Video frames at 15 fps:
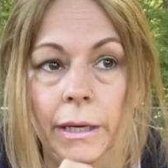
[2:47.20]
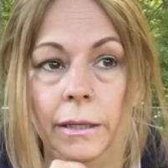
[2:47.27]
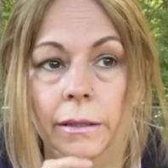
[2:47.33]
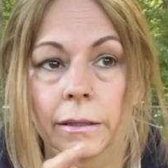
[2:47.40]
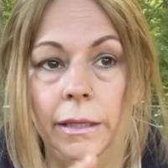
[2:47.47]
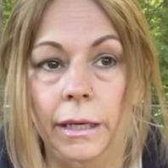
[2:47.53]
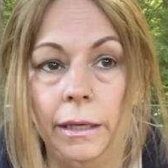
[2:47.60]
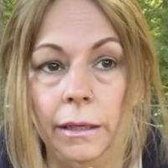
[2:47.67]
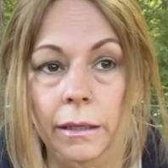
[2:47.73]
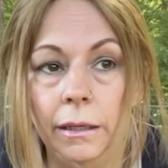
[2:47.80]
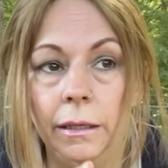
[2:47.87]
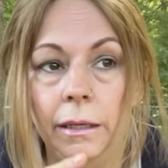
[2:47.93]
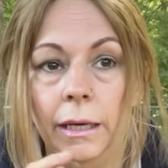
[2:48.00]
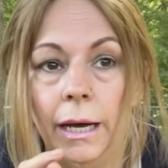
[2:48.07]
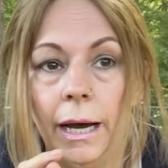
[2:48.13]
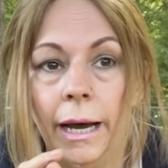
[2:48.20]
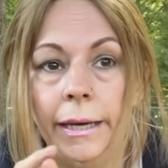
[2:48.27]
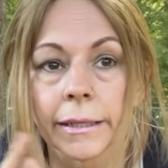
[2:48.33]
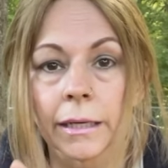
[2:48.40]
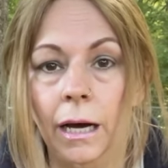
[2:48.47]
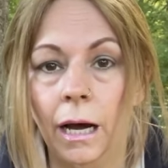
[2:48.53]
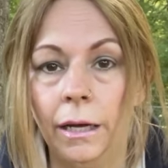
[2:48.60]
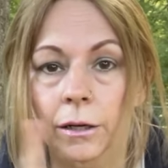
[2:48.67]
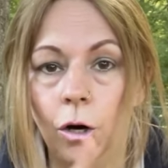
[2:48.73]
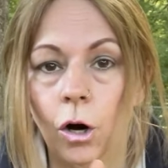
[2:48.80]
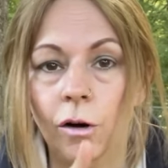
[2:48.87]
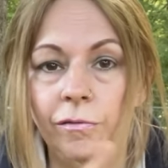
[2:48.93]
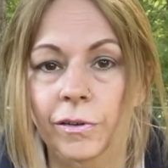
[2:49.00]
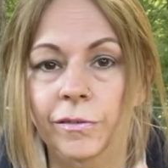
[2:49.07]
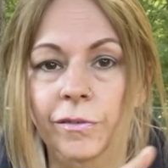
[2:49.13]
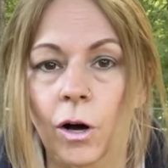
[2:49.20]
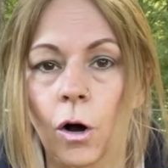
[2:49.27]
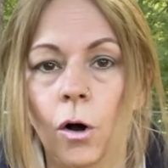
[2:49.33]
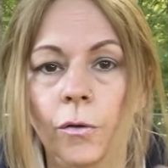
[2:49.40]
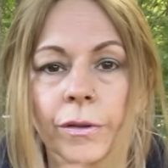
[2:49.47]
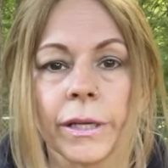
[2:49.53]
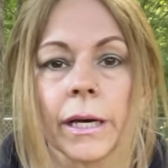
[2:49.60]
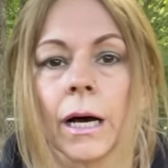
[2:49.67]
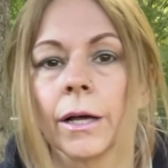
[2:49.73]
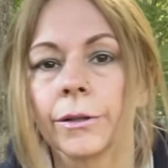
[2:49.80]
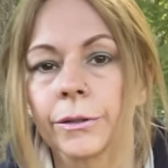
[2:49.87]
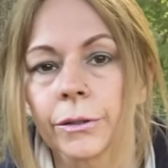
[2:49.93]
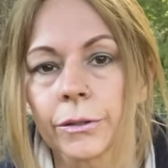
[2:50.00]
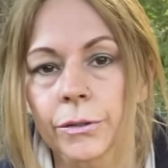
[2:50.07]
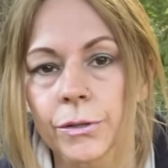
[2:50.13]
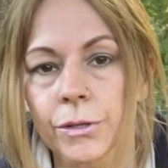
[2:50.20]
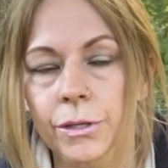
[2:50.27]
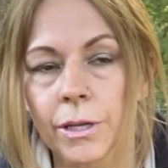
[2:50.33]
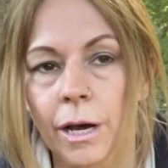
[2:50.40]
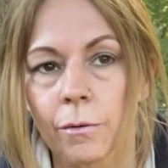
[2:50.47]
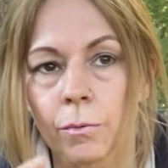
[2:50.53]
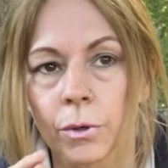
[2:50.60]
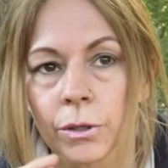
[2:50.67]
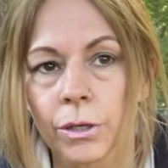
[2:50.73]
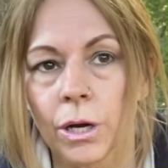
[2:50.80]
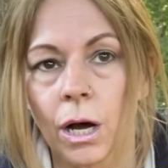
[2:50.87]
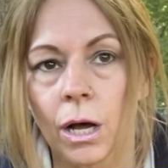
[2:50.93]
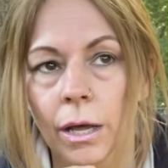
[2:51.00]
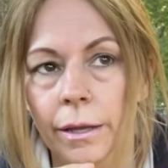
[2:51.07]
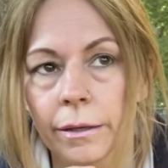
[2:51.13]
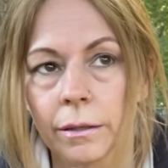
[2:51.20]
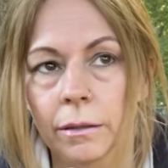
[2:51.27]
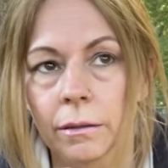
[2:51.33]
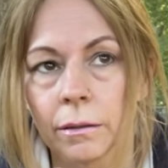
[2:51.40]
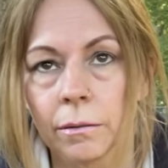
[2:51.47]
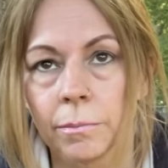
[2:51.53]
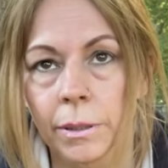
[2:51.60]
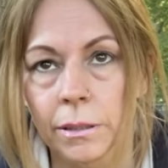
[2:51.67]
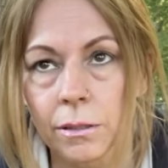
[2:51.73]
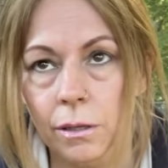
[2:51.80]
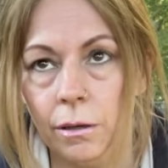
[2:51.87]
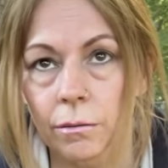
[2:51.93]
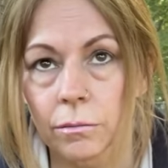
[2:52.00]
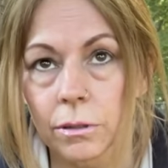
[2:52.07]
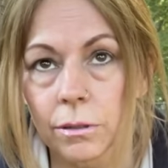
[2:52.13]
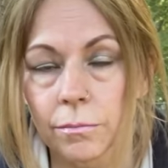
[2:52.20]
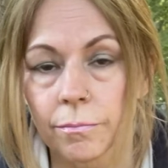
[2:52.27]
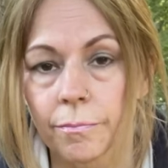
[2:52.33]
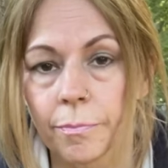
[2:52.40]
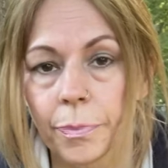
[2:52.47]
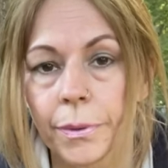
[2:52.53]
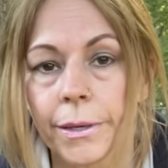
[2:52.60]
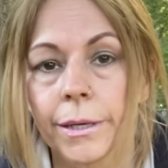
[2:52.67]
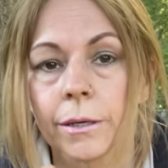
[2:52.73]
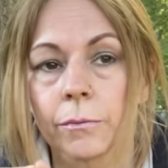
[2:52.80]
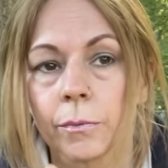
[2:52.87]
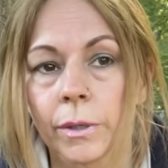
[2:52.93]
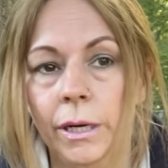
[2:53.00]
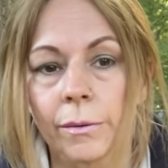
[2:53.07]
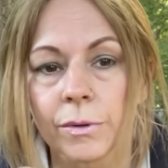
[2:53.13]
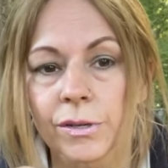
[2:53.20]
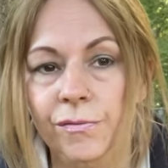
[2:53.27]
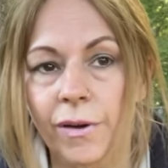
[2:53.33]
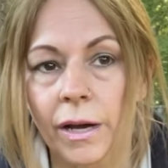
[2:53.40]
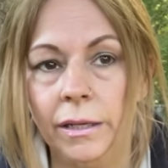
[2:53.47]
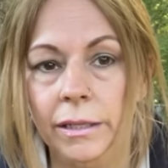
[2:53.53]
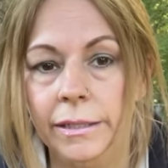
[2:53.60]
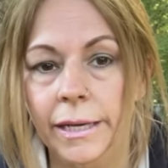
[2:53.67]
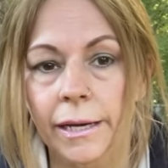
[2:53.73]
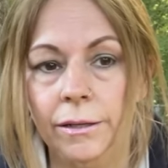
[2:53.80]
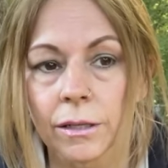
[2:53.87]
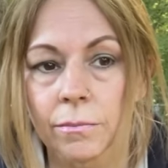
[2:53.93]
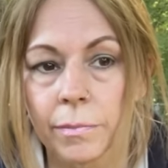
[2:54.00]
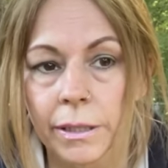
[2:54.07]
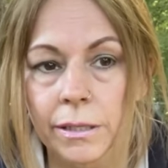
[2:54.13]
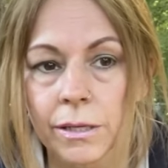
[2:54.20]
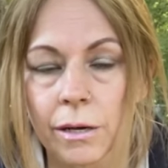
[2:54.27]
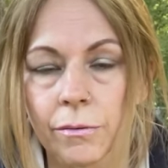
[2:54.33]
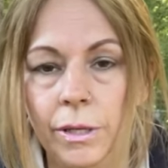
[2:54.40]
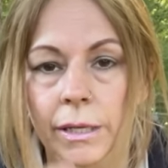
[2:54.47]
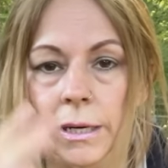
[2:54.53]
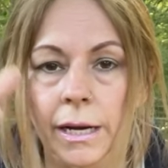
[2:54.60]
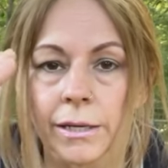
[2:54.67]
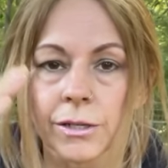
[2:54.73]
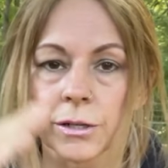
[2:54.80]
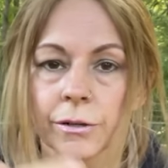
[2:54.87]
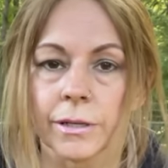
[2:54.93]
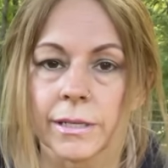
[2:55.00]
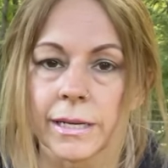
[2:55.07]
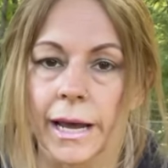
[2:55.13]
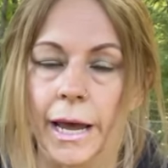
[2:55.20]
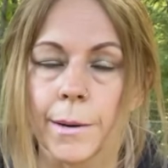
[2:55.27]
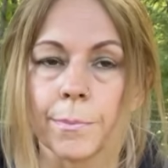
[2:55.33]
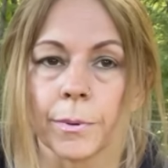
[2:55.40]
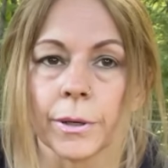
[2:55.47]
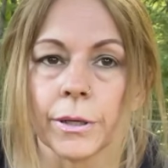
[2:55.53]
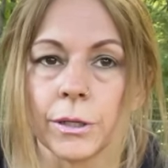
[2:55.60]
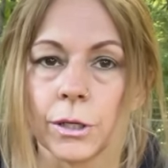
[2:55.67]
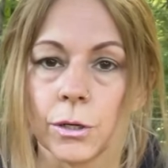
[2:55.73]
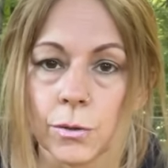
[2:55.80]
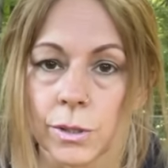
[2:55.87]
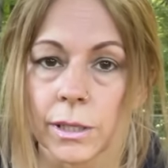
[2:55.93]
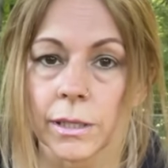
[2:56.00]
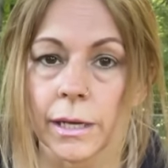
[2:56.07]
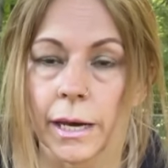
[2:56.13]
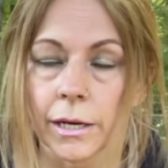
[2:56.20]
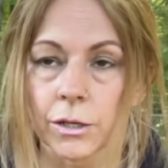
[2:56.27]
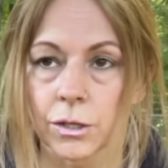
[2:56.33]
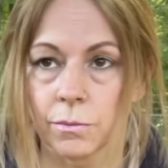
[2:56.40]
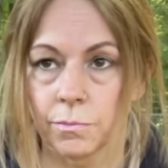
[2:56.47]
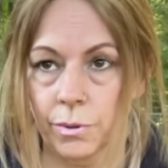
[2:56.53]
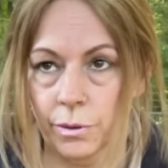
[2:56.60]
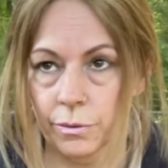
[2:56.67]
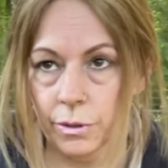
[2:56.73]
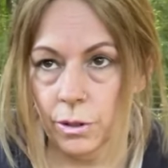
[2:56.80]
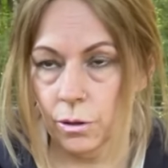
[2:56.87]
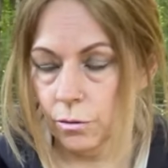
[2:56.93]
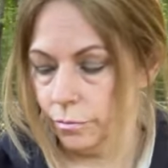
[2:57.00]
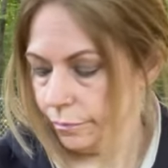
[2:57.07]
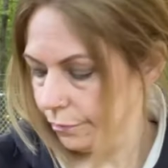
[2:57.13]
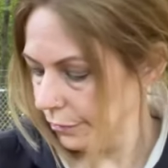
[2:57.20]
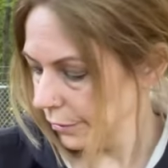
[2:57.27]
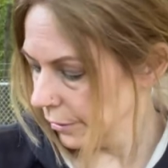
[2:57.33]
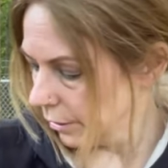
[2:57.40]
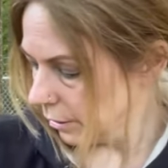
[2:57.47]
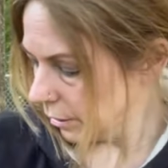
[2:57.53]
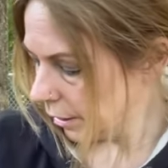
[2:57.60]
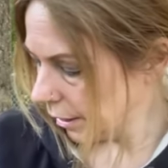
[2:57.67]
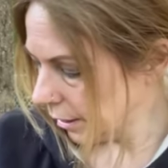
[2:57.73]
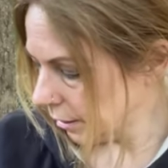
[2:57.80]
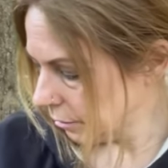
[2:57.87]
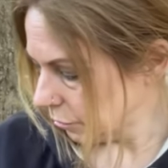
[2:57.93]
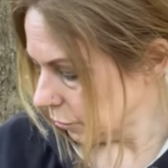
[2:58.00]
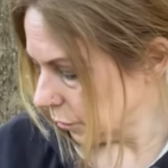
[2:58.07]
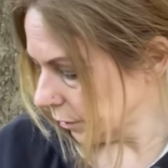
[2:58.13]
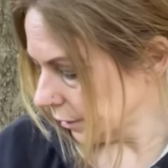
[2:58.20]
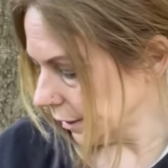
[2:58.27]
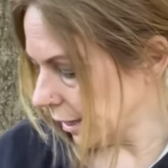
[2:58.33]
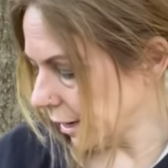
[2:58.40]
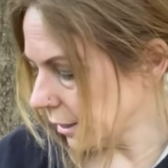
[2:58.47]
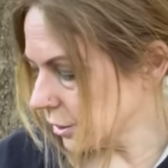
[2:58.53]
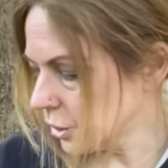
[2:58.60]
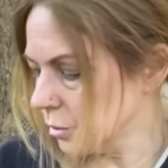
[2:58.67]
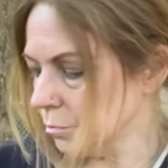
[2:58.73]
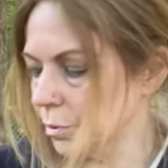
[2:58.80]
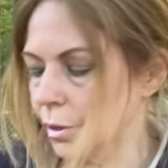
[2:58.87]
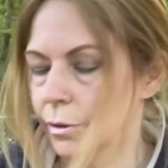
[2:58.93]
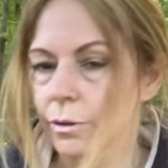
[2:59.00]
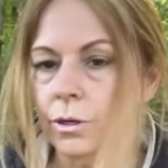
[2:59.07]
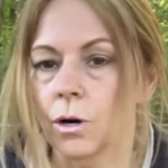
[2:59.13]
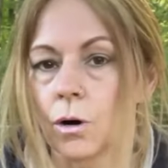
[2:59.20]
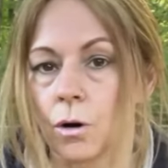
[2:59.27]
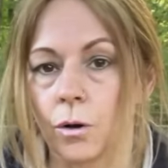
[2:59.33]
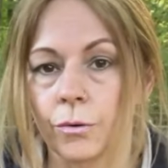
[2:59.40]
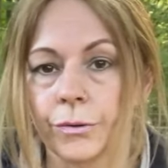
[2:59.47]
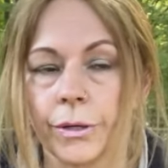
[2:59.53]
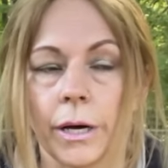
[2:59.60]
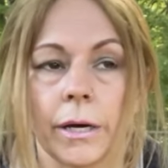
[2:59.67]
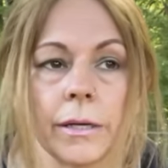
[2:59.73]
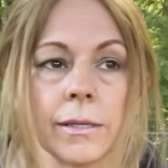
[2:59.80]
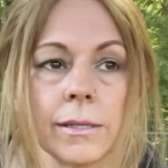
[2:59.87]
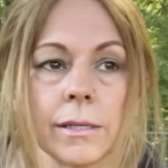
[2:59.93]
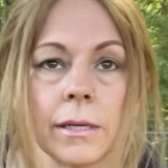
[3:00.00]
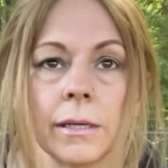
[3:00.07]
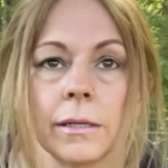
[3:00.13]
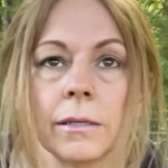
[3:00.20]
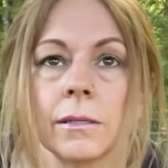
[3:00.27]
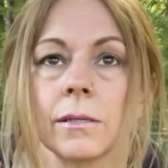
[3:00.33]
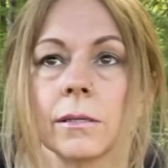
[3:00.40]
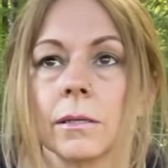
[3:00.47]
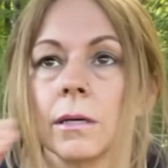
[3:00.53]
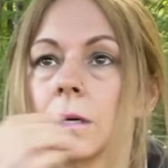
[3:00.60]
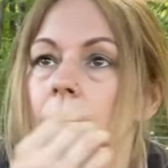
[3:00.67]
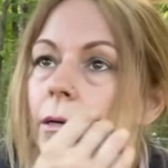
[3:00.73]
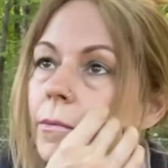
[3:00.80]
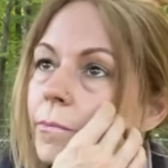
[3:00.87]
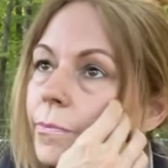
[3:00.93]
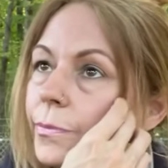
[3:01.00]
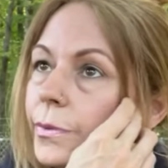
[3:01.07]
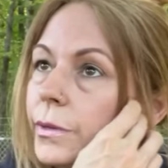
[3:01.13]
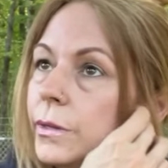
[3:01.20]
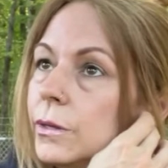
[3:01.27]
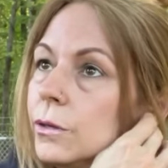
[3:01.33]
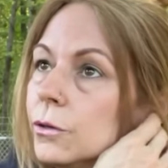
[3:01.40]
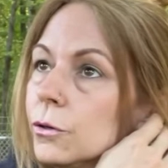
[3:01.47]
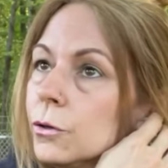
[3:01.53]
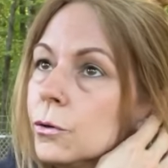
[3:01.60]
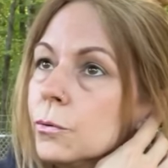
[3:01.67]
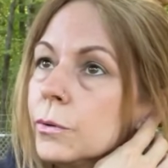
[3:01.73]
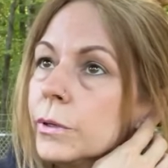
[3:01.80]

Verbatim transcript: Then I got off of all the others that were not the benzos. When I was finally down to the benzo, then I started tapering using the Ashton protocol. And what the Ashton protocol does is you